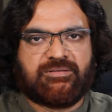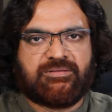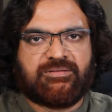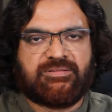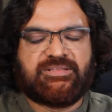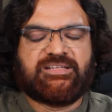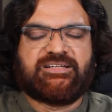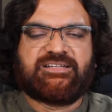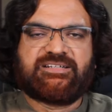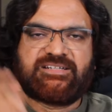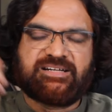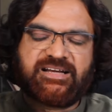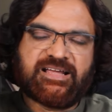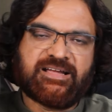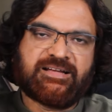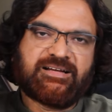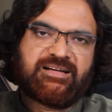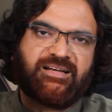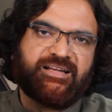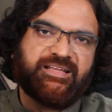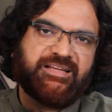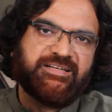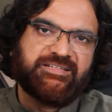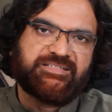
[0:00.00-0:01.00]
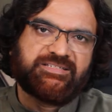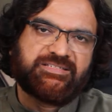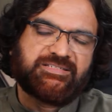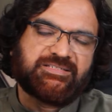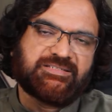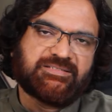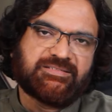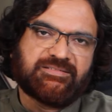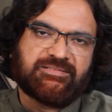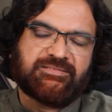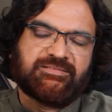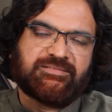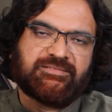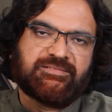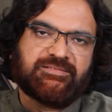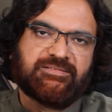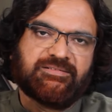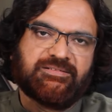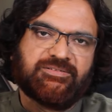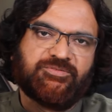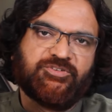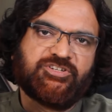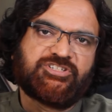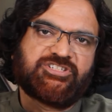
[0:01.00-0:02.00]
The track lights,
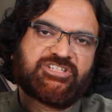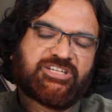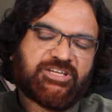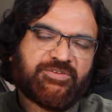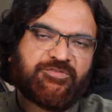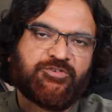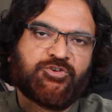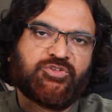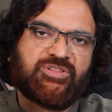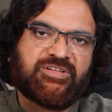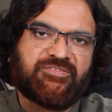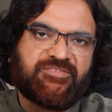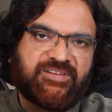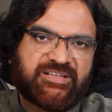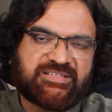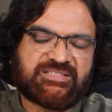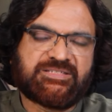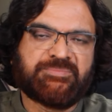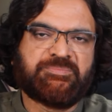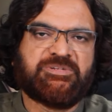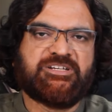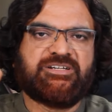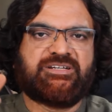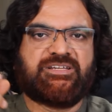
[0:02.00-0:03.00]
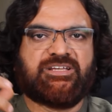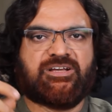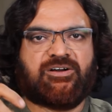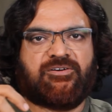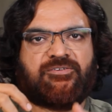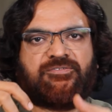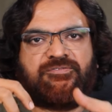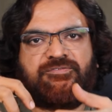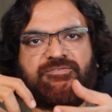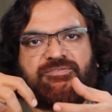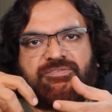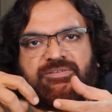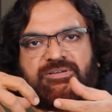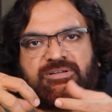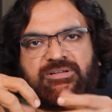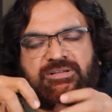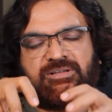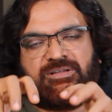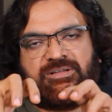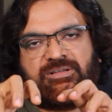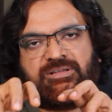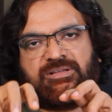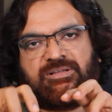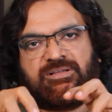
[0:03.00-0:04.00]
which give you the flexibility of
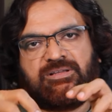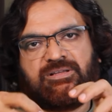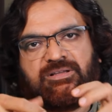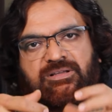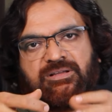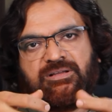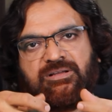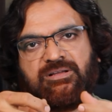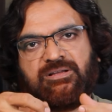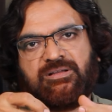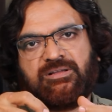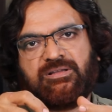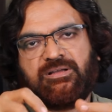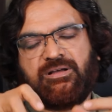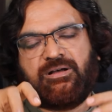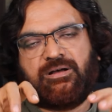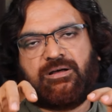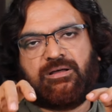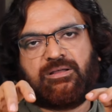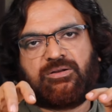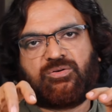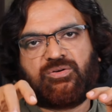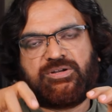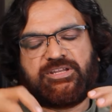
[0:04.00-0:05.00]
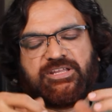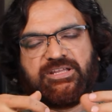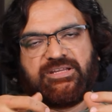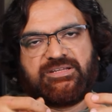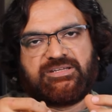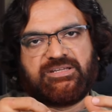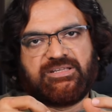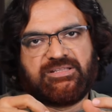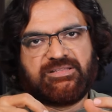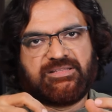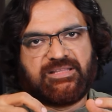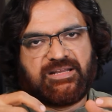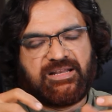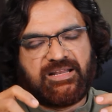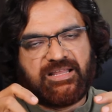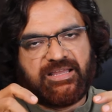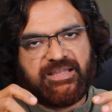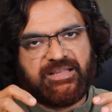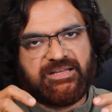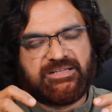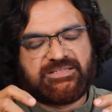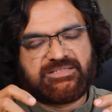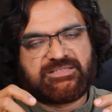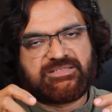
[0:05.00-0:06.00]
rotating the
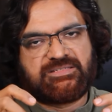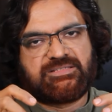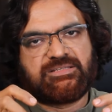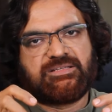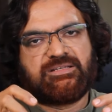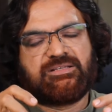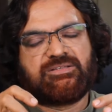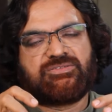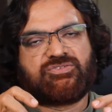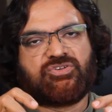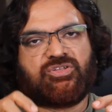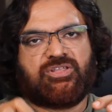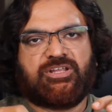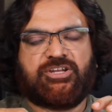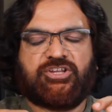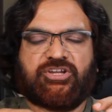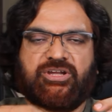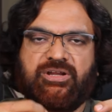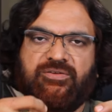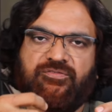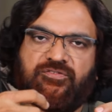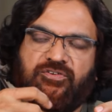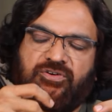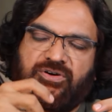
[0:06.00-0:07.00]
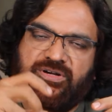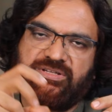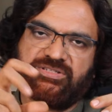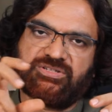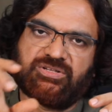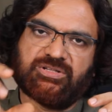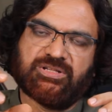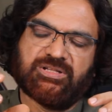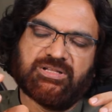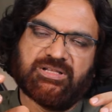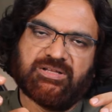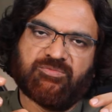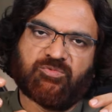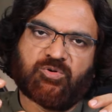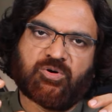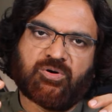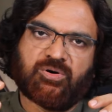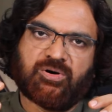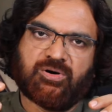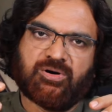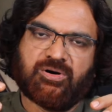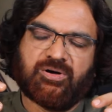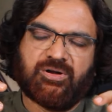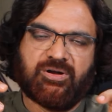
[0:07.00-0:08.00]
lights so that you can focus on the
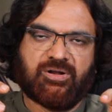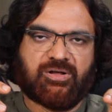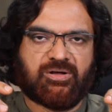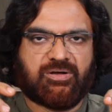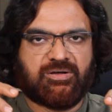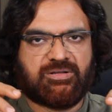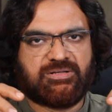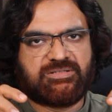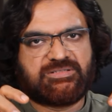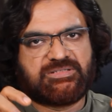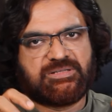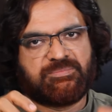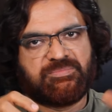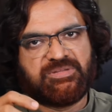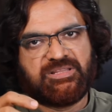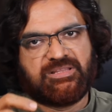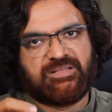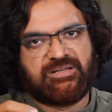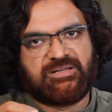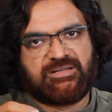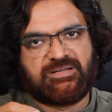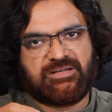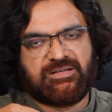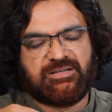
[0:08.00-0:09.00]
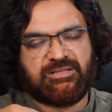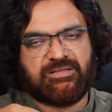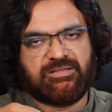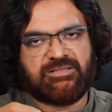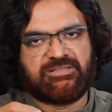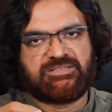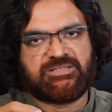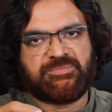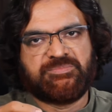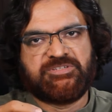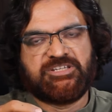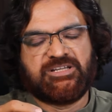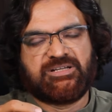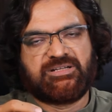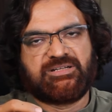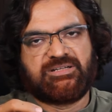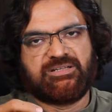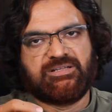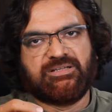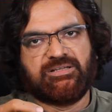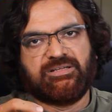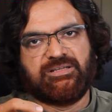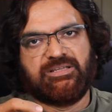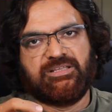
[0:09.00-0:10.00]
wall or some other subject
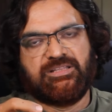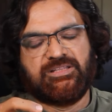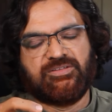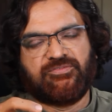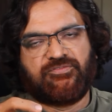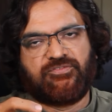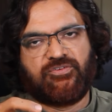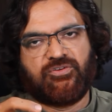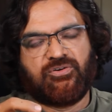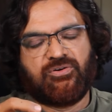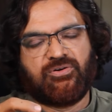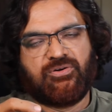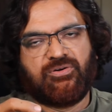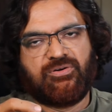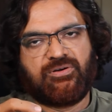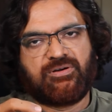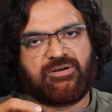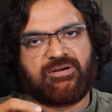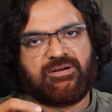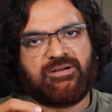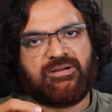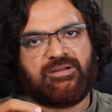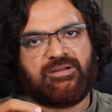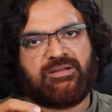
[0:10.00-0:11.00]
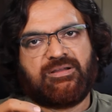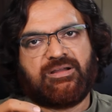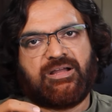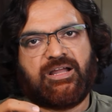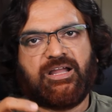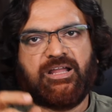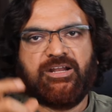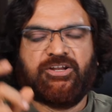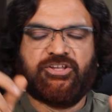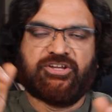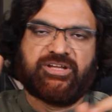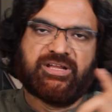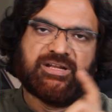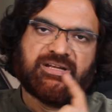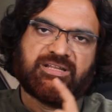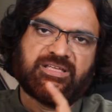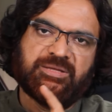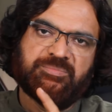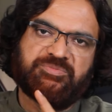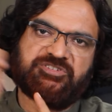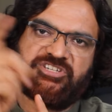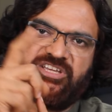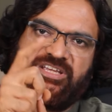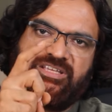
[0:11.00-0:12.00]
in the floor, and you can
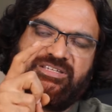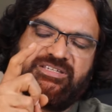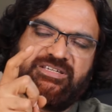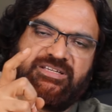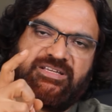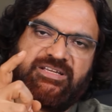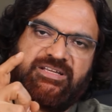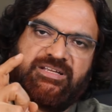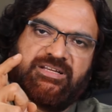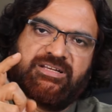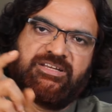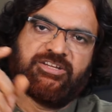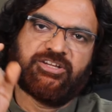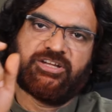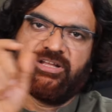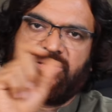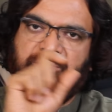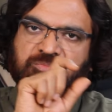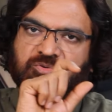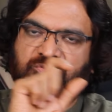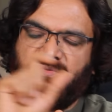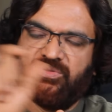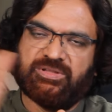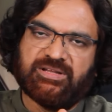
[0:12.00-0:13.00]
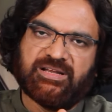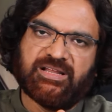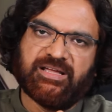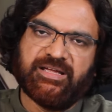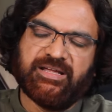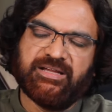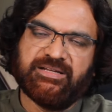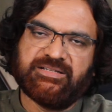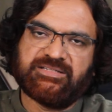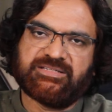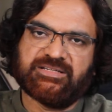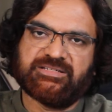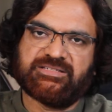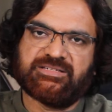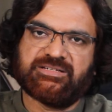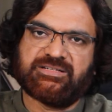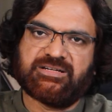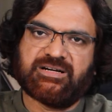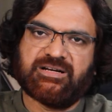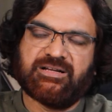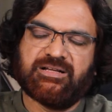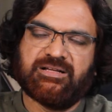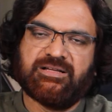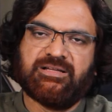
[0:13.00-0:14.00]
keep changing it, you can move the lights,
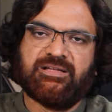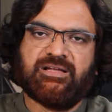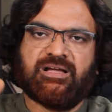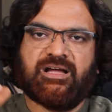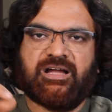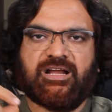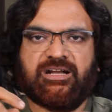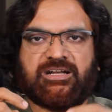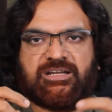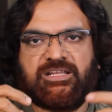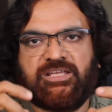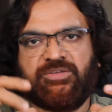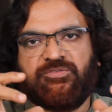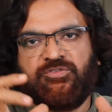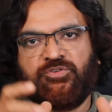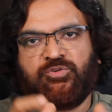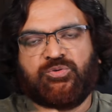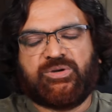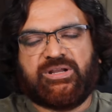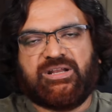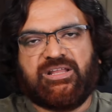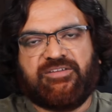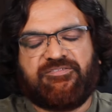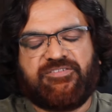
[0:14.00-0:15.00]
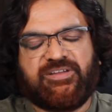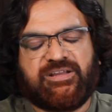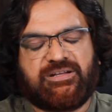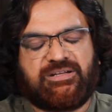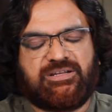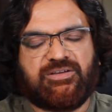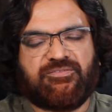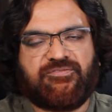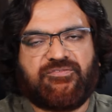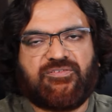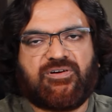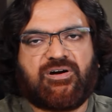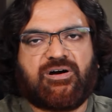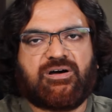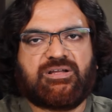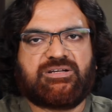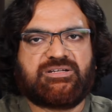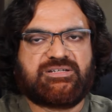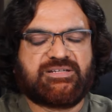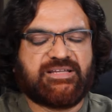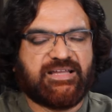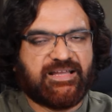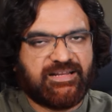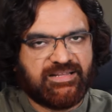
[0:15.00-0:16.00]
etc., and give you an effect of
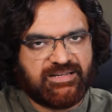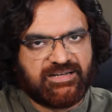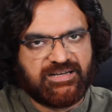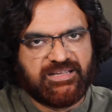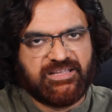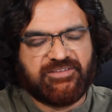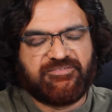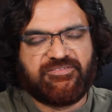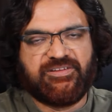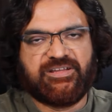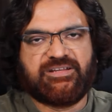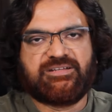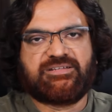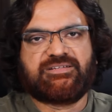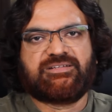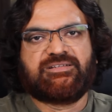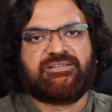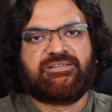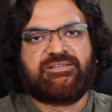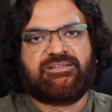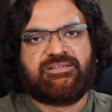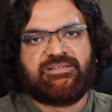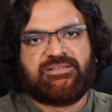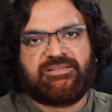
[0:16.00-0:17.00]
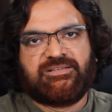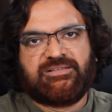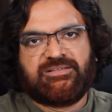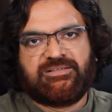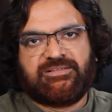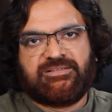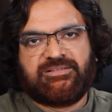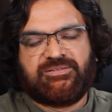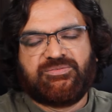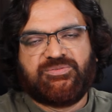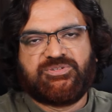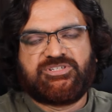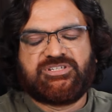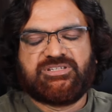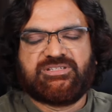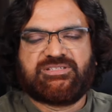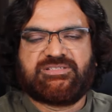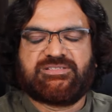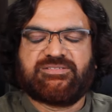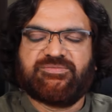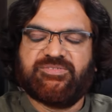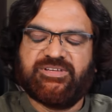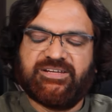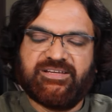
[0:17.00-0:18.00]
art gallery effect, which
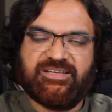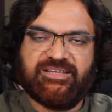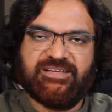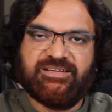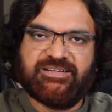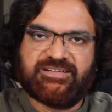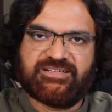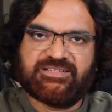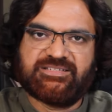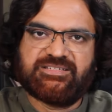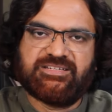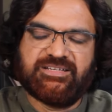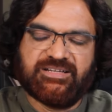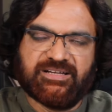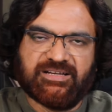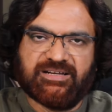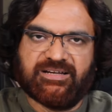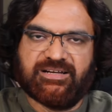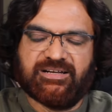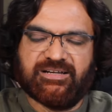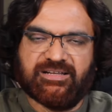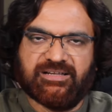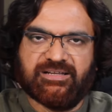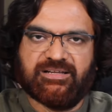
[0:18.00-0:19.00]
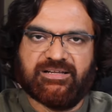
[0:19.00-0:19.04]
is very interesting and